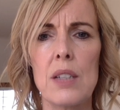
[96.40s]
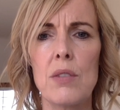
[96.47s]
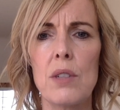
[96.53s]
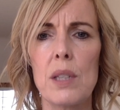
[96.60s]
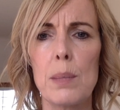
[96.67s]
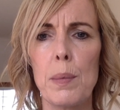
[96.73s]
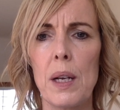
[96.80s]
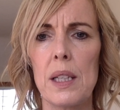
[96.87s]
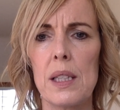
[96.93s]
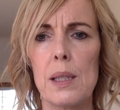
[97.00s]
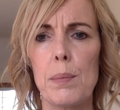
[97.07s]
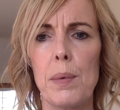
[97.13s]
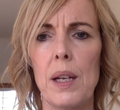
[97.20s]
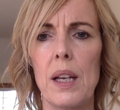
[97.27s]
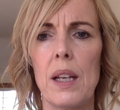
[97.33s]
response
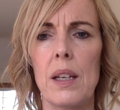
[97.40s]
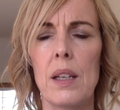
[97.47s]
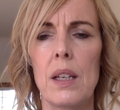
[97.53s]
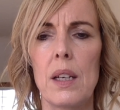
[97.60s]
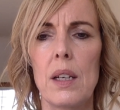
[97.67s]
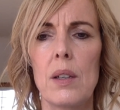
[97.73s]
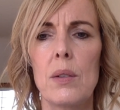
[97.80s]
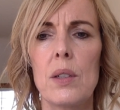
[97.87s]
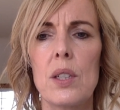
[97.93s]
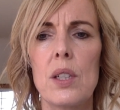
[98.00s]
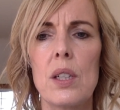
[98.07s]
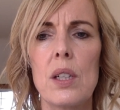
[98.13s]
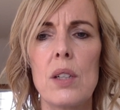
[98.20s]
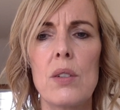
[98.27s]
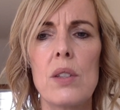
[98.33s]
plan, which
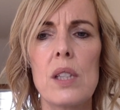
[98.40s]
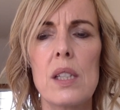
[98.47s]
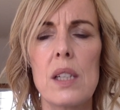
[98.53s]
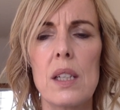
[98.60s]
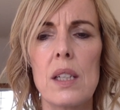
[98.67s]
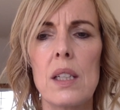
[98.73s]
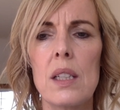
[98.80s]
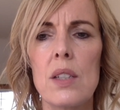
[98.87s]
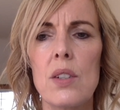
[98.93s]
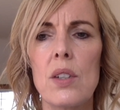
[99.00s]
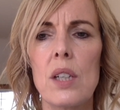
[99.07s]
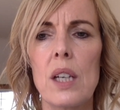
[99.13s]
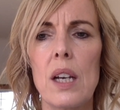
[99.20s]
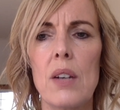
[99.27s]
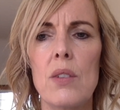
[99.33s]
includes taking into
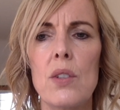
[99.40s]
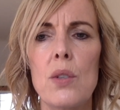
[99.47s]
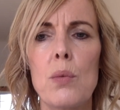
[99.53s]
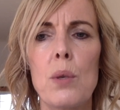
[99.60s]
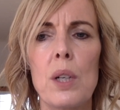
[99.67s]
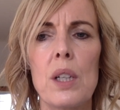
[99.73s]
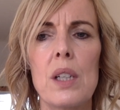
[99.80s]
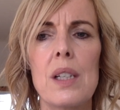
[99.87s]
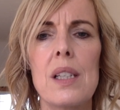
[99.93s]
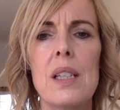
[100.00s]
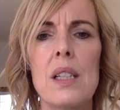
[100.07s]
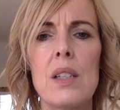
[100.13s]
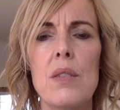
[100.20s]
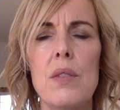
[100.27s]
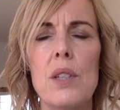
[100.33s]
account workers'
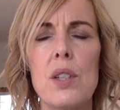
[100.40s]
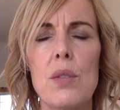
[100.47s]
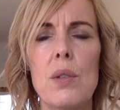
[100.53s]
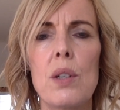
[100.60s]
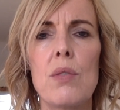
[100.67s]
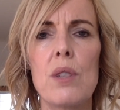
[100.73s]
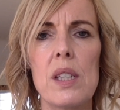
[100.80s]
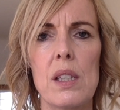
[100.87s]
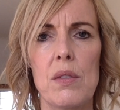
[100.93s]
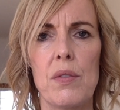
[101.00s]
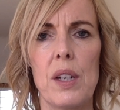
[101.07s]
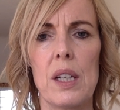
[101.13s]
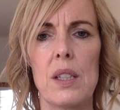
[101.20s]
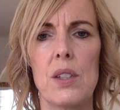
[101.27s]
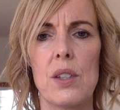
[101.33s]
individual risk
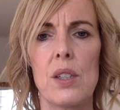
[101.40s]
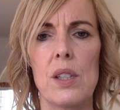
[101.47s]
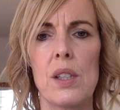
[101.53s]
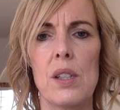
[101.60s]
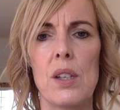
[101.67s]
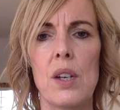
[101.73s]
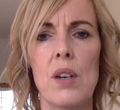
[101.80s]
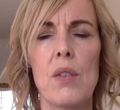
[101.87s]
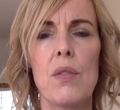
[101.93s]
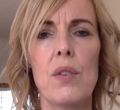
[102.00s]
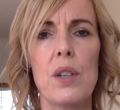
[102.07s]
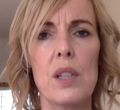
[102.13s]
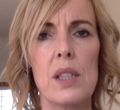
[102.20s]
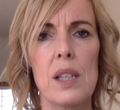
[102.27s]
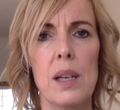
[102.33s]
factors, for
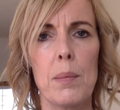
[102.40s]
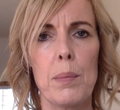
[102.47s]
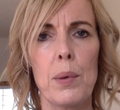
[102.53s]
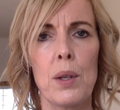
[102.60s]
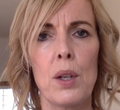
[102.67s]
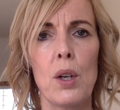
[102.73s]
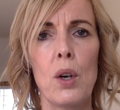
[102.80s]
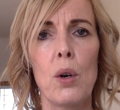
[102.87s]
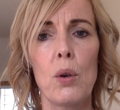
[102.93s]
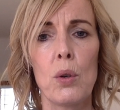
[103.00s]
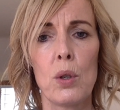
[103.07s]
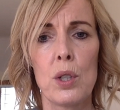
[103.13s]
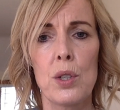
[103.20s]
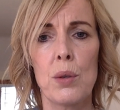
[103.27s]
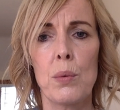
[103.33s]
example,
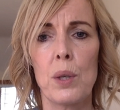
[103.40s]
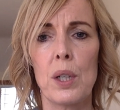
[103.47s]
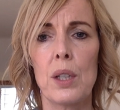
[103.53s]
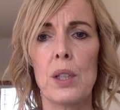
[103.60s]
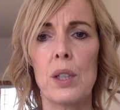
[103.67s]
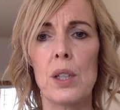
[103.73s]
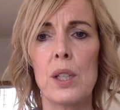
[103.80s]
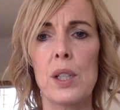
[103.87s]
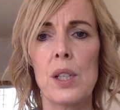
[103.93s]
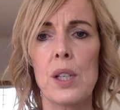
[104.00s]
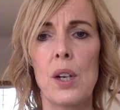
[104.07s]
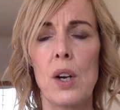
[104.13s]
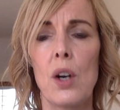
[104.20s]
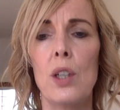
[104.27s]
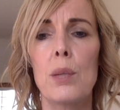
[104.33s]
older workers
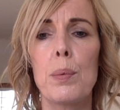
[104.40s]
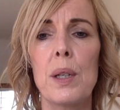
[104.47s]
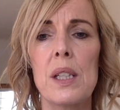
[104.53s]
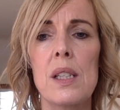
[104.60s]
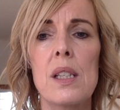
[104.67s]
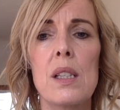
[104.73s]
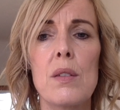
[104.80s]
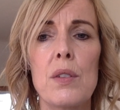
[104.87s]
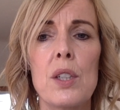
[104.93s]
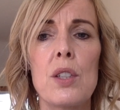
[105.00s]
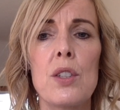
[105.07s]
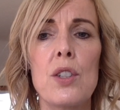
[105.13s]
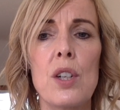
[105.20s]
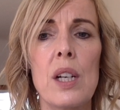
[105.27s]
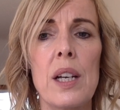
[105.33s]
or the presence of an
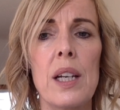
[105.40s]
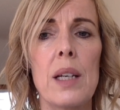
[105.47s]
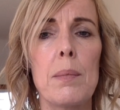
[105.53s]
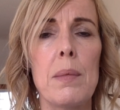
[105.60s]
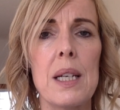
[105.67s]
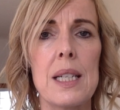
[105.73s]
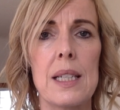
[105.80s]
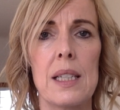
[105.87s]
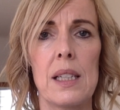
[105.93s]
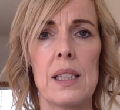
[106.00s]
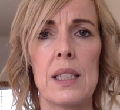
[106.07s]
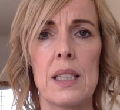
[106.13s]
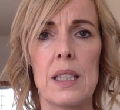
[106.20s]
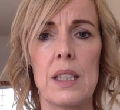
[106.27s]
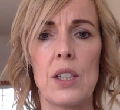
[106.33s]
underlying medical
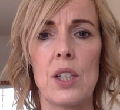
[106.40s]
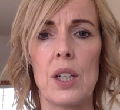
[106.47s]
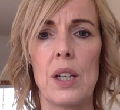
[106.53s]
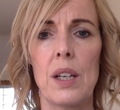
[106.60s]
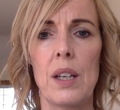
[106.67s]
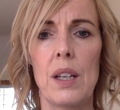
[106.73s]
condition.